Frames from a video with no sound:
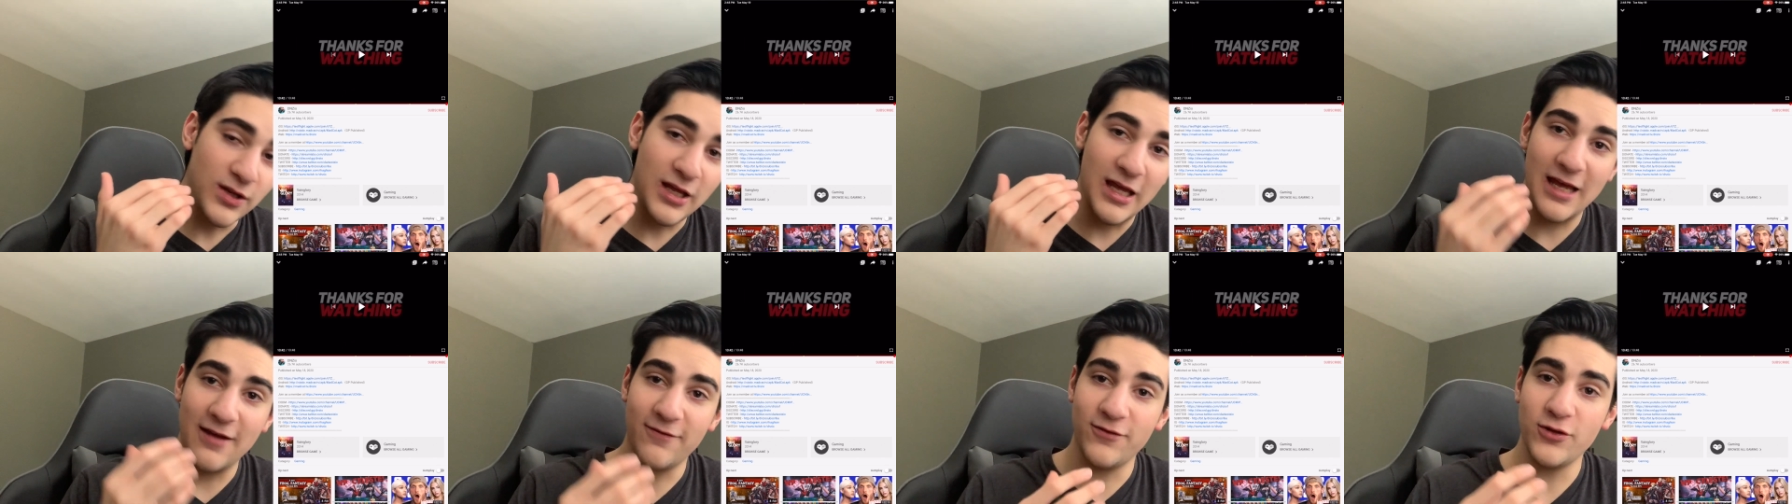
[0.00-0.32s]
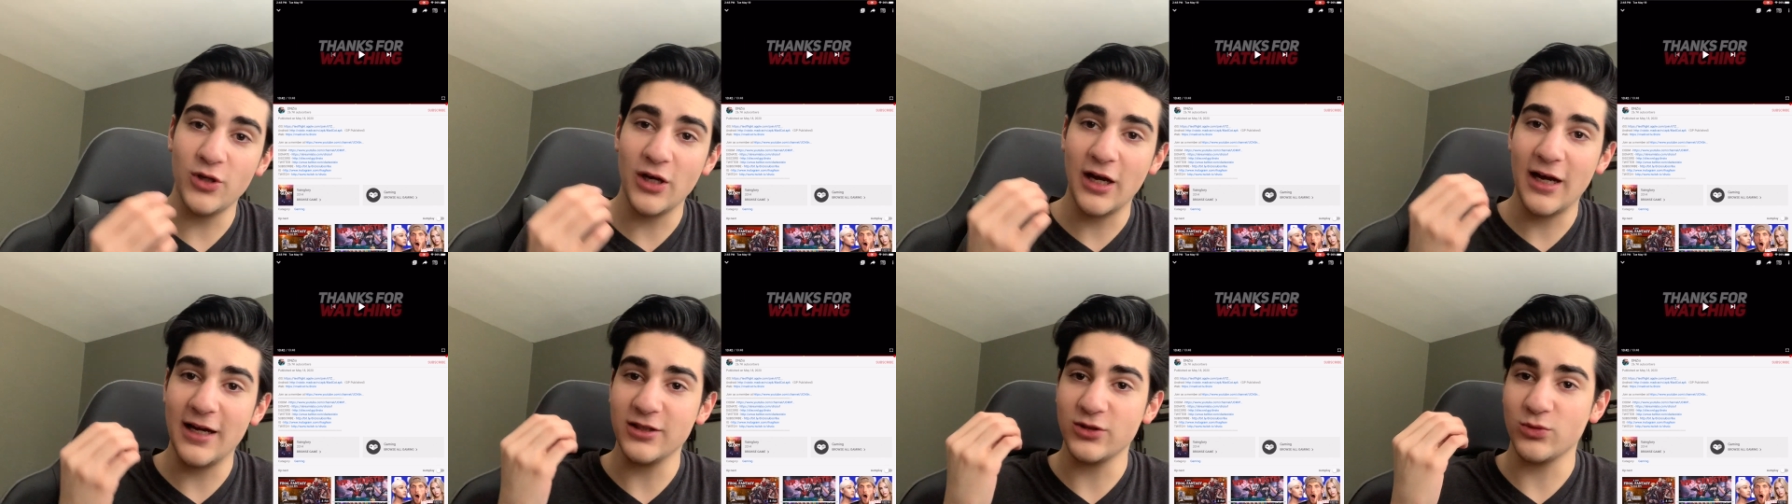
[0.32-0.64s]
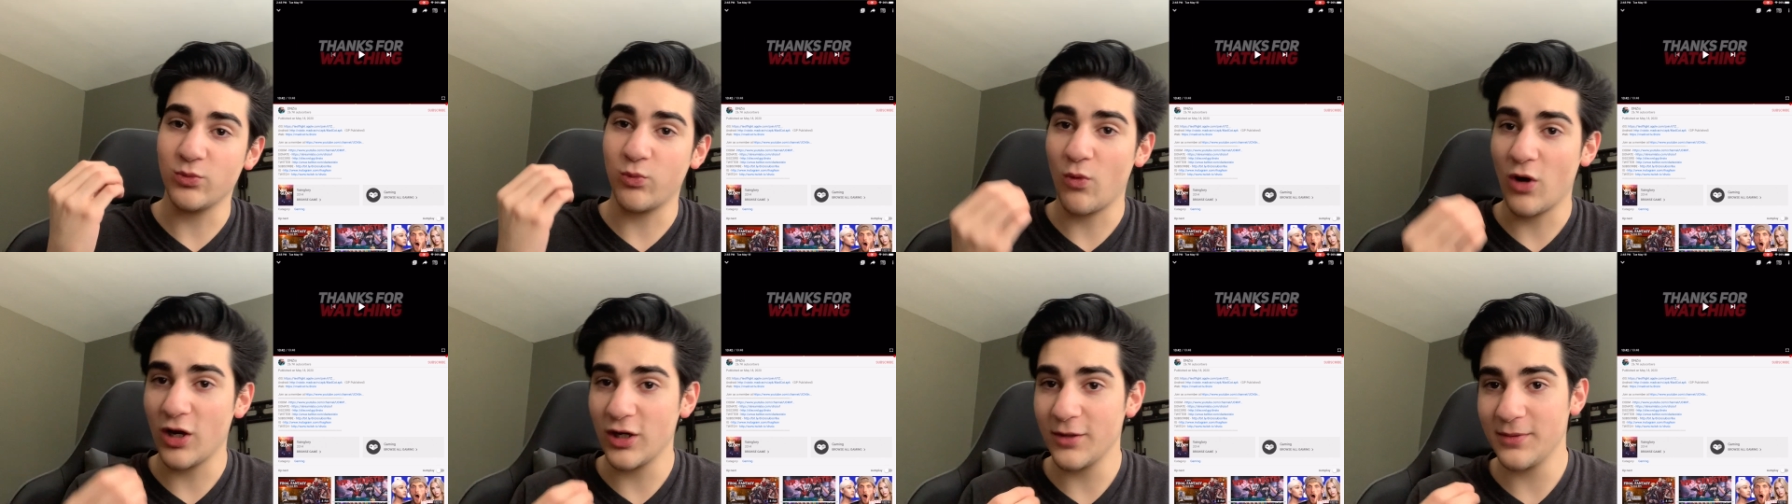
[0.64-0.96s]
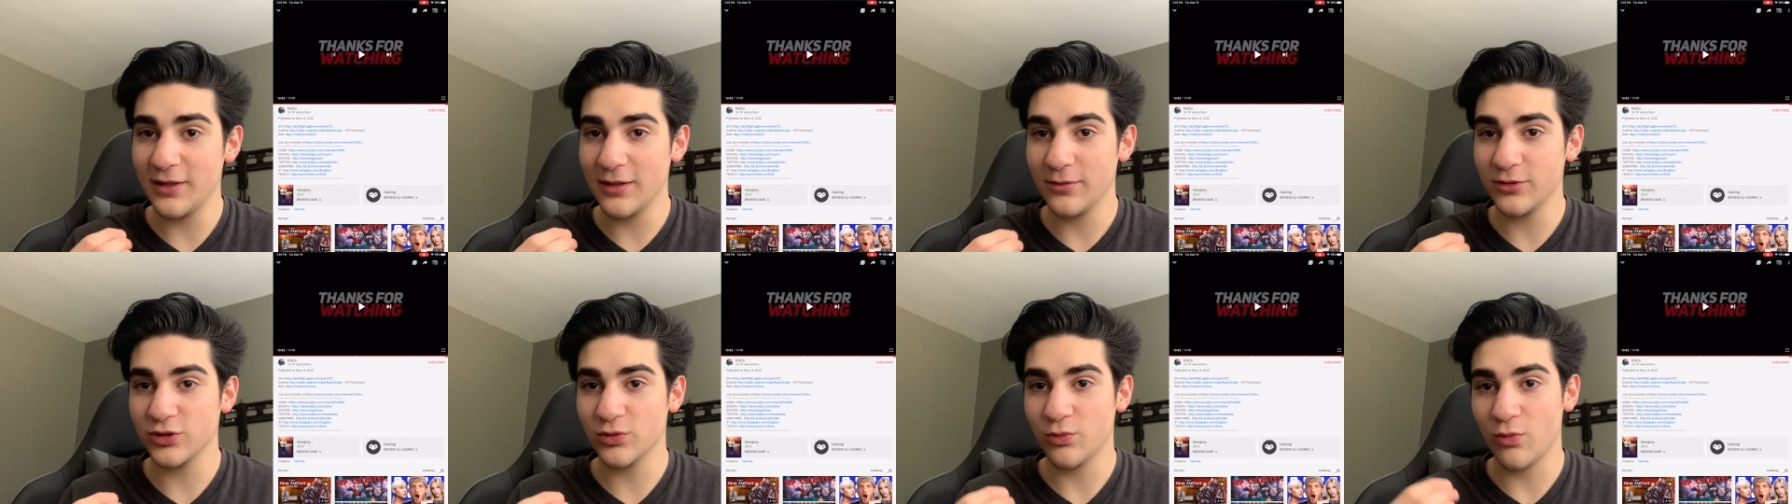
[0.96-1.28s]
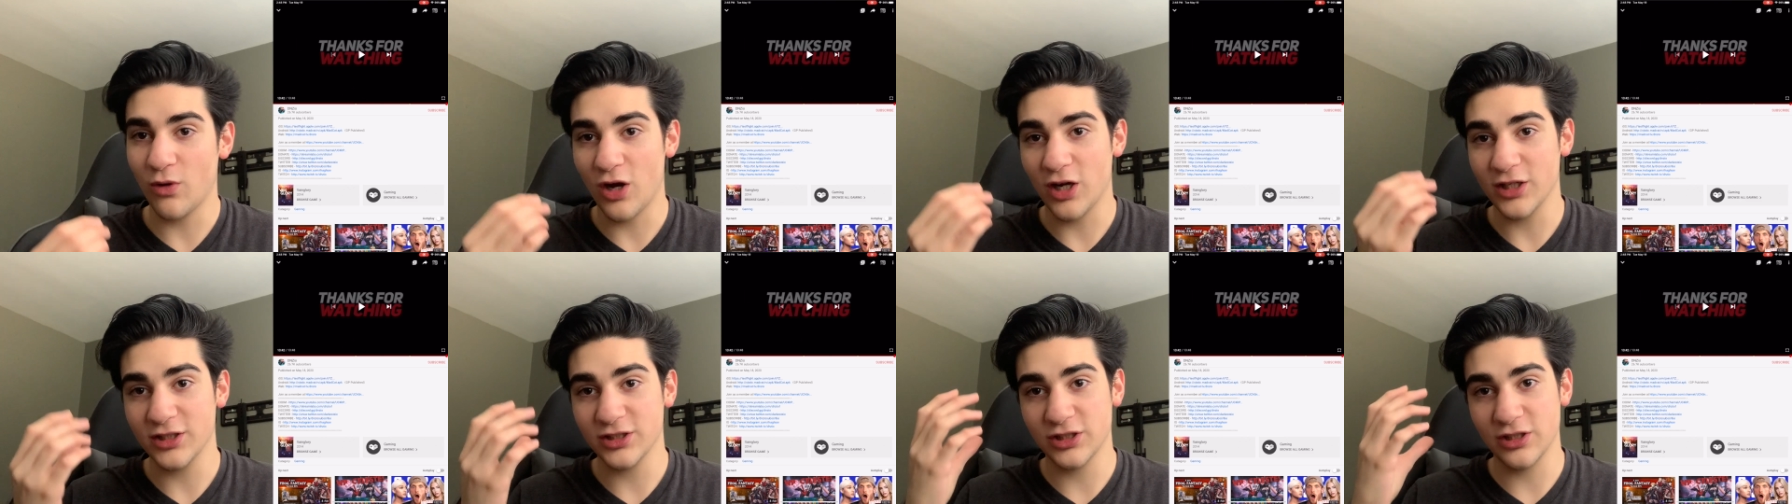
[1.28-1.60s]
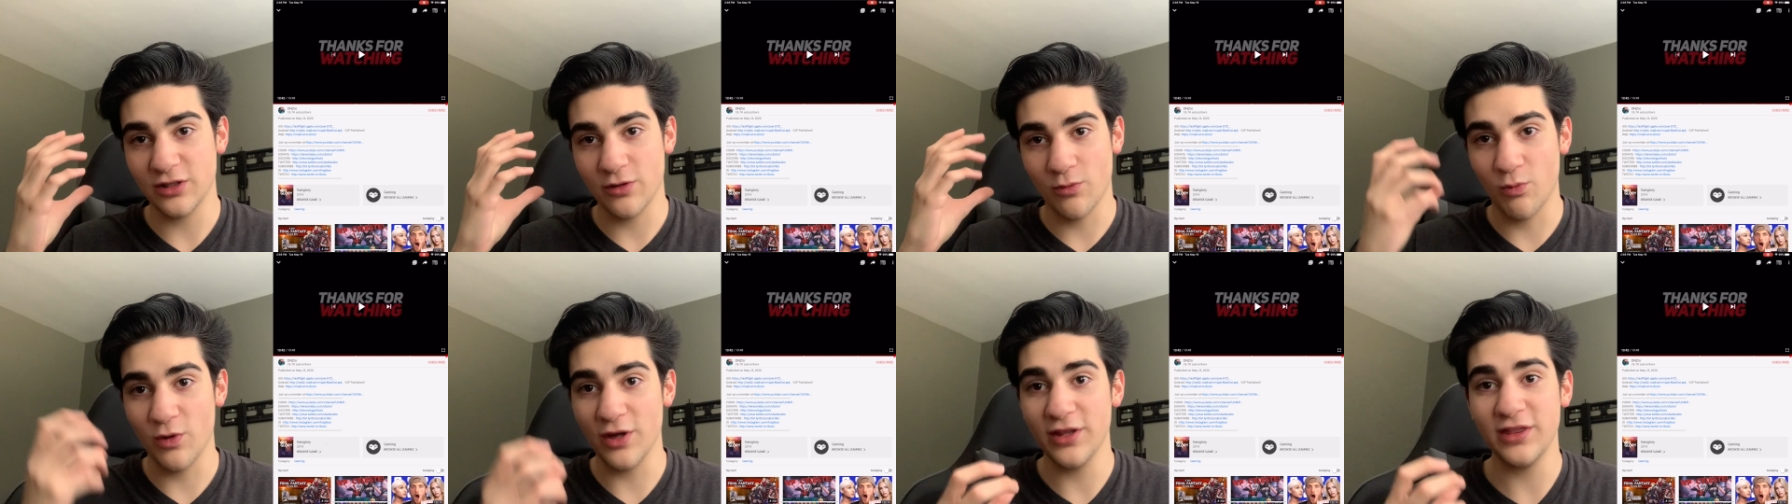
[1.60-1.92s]
if you guys want to be able to
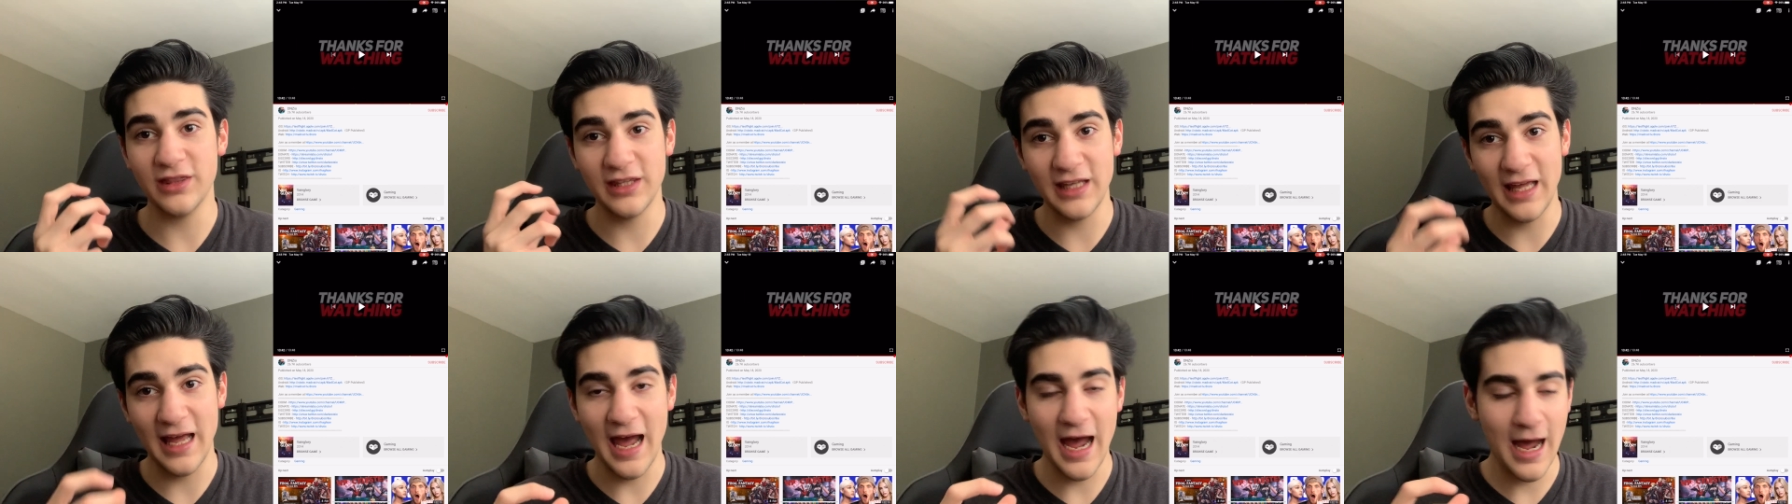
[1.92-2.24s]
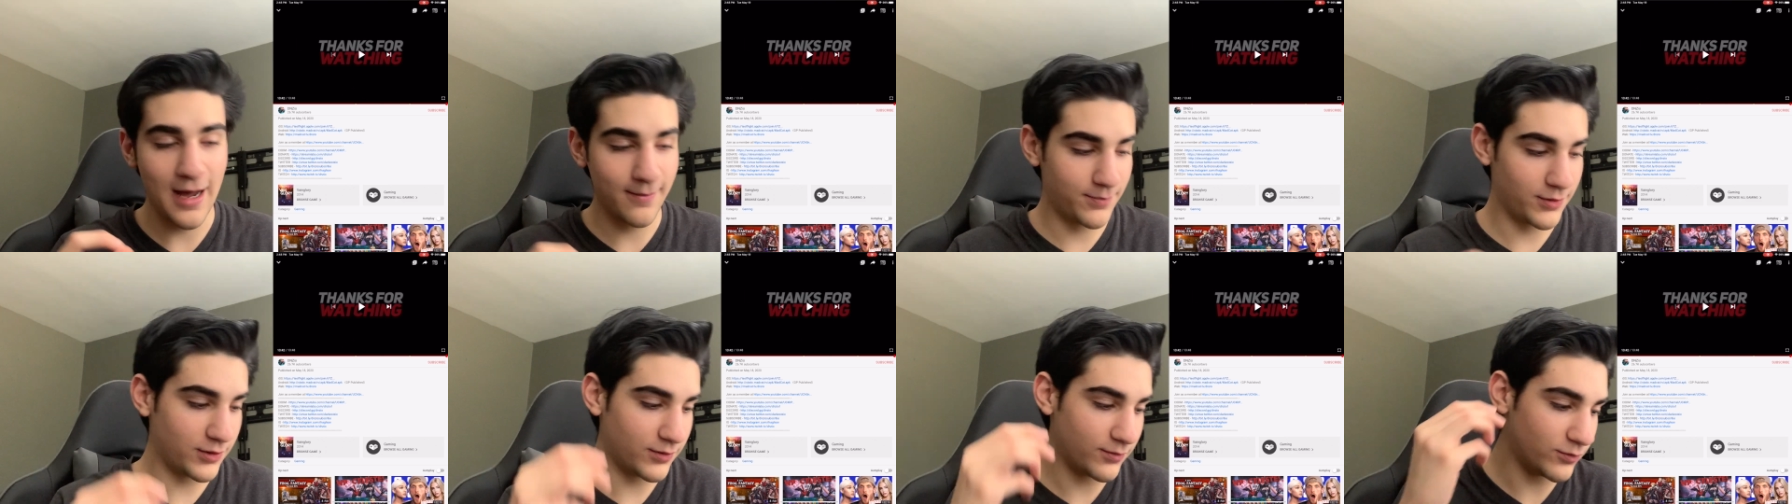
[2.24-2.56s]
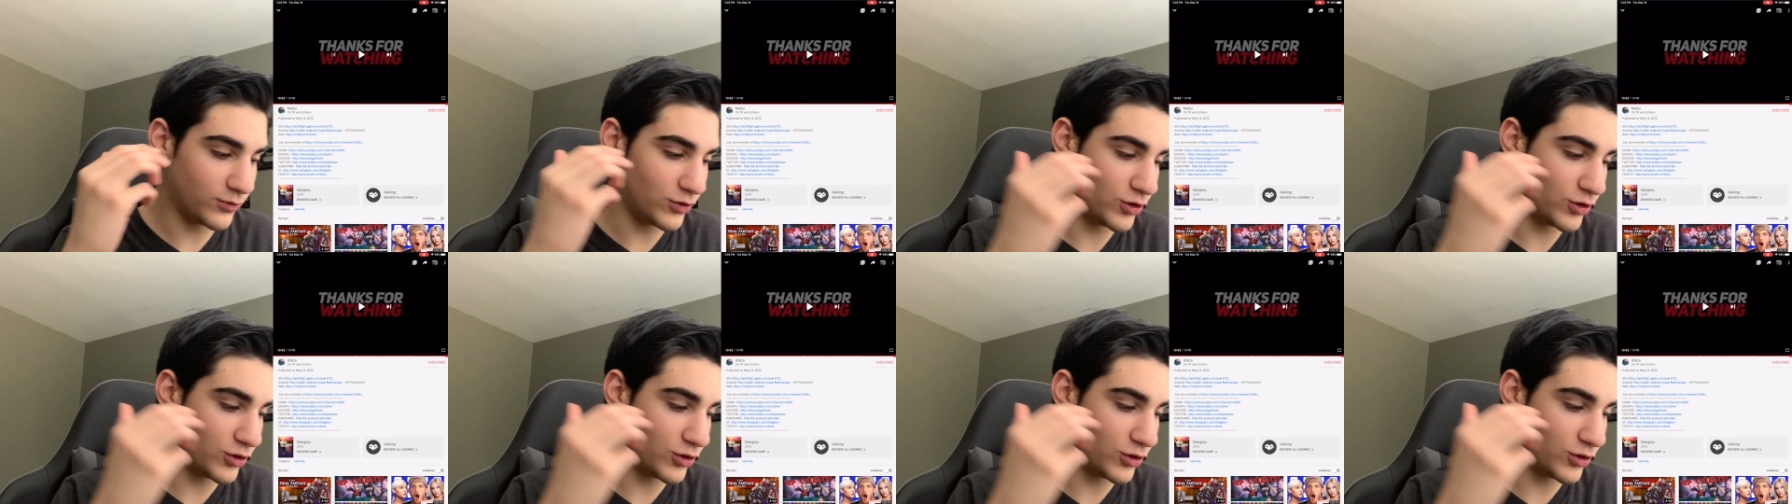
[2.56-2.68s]
watch with the app,